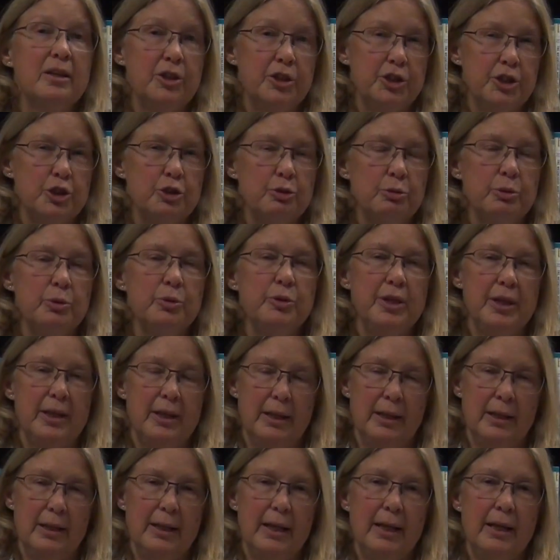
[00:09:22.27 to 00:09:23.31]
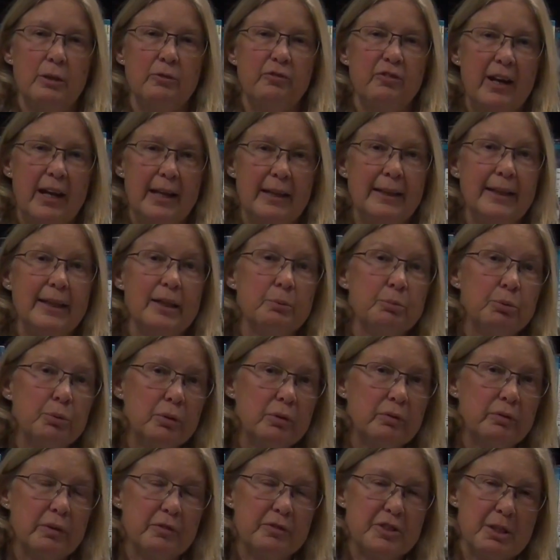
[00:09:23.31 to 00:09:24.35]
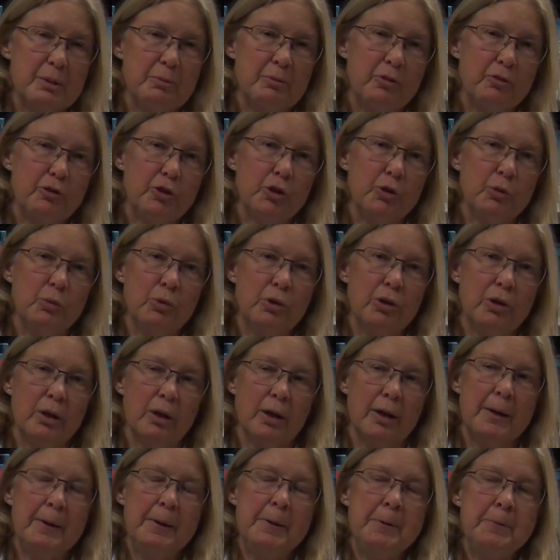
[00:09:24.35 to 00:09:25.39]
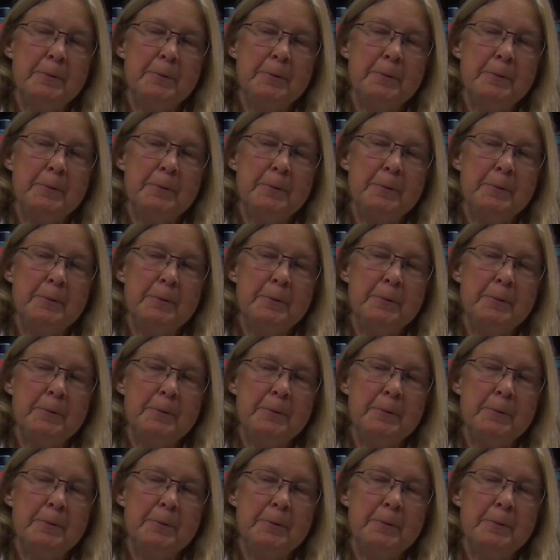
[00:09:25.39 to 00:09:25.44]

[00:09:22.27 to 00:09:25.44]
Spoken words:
the truth in it and finally approve of some of her work.